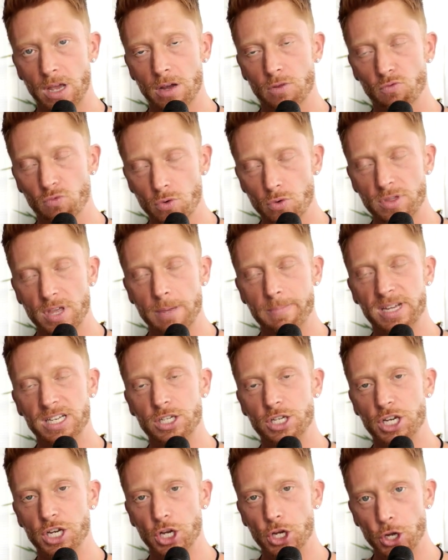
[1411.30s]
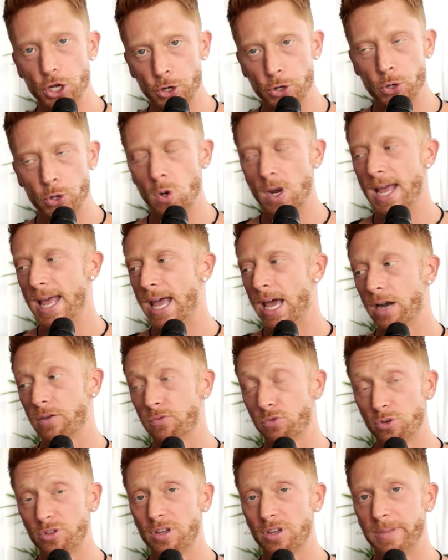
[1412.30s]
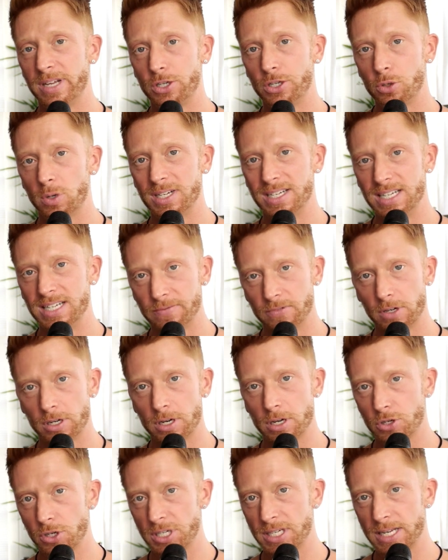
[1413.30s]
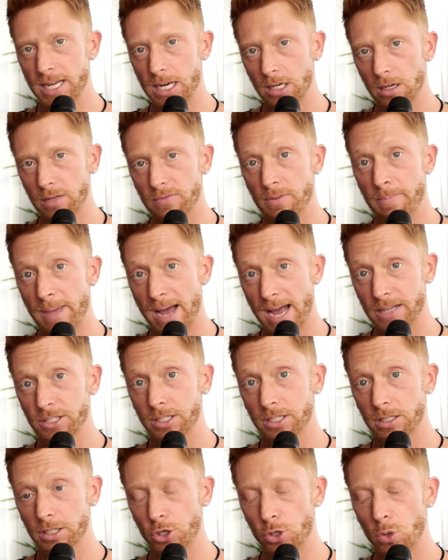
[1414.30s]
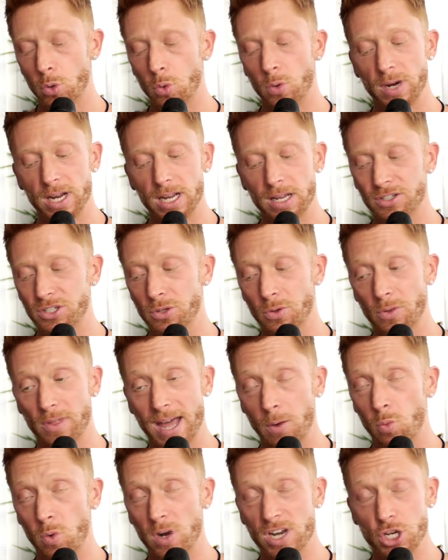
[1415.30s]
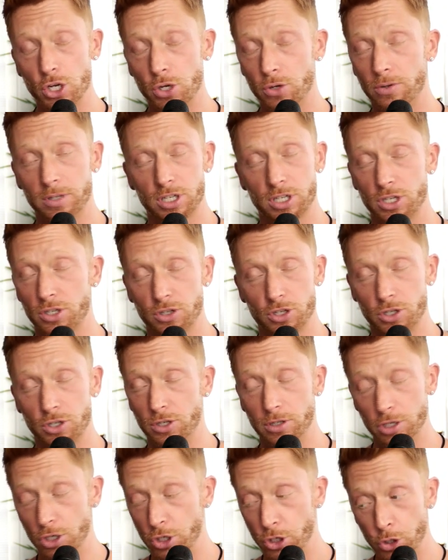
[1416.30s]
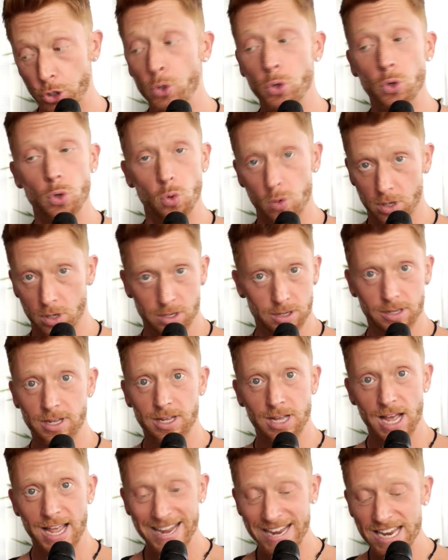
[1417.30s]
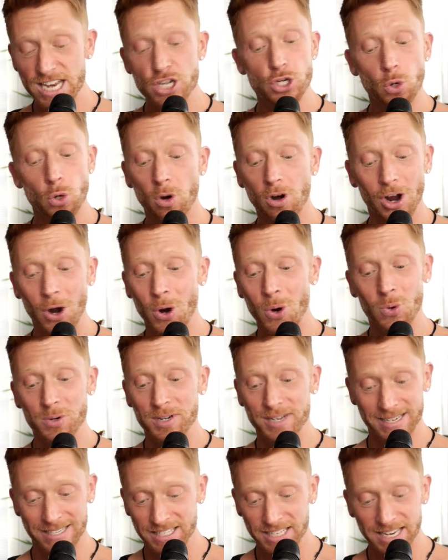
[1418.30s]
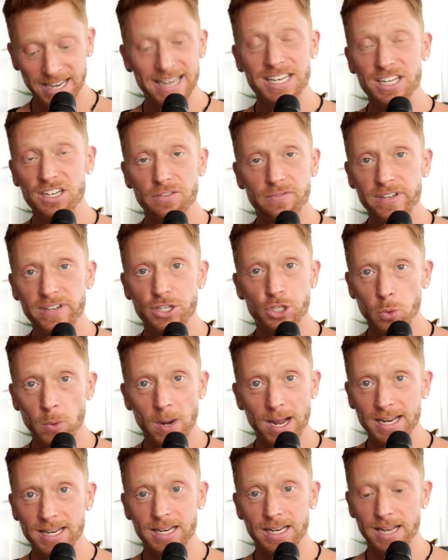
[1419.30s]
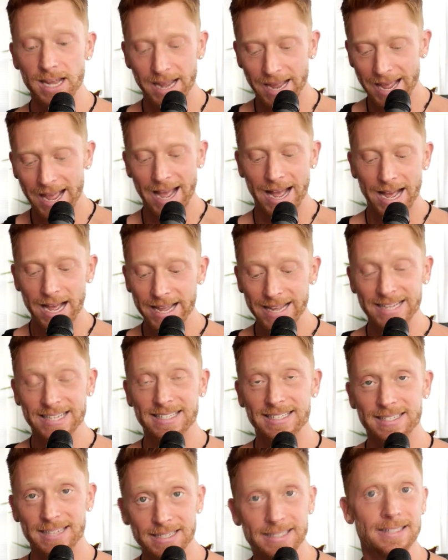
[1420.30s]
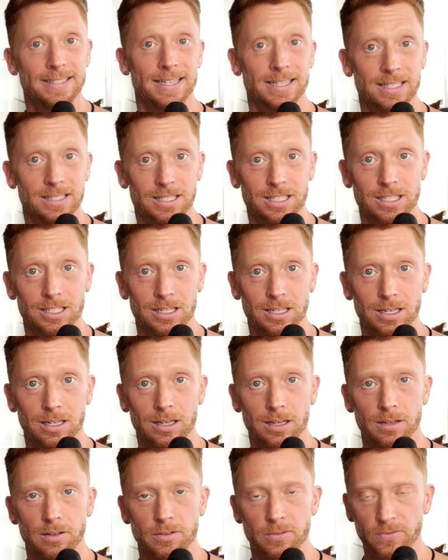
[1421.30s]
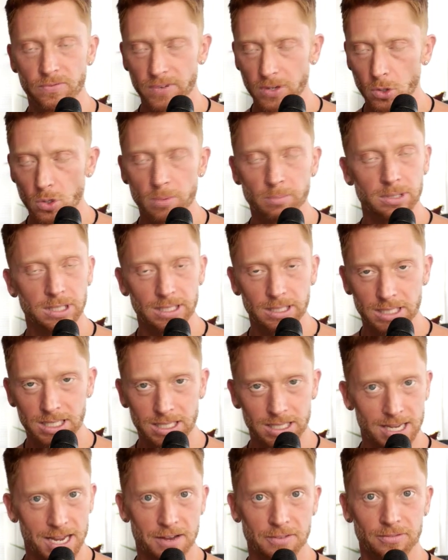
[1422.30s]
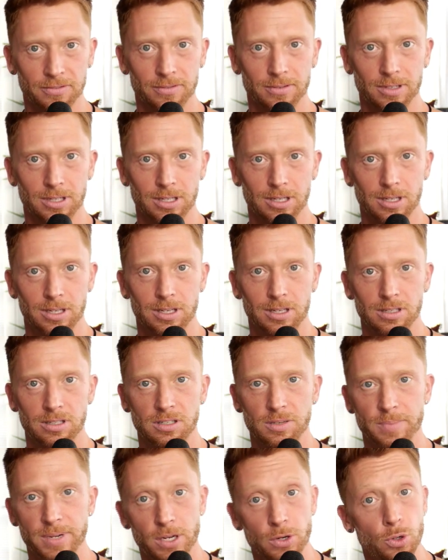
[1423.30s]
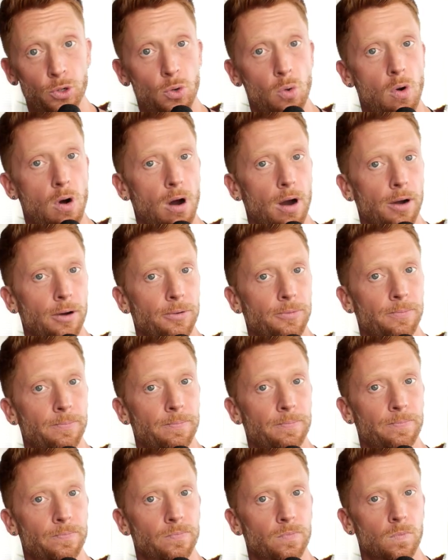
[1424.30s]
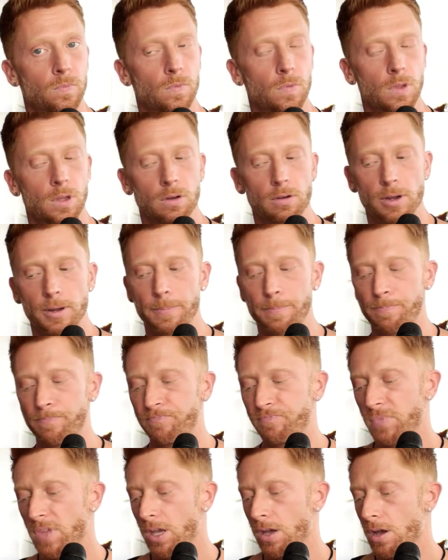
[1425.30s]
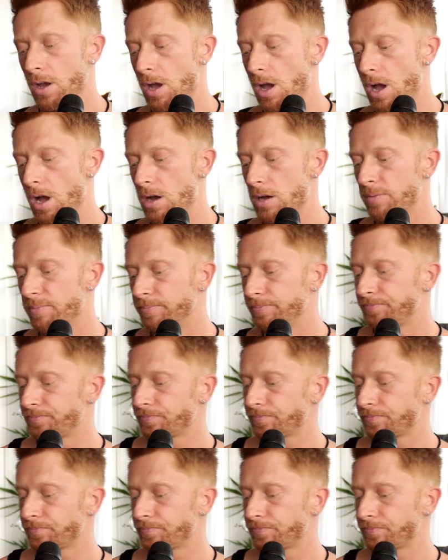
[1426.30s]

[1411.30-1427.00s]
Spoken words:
Root them into you and root them into a different understanding of the masculine, so that when you in your own individuated existence feel completely safe to be who you are, right? And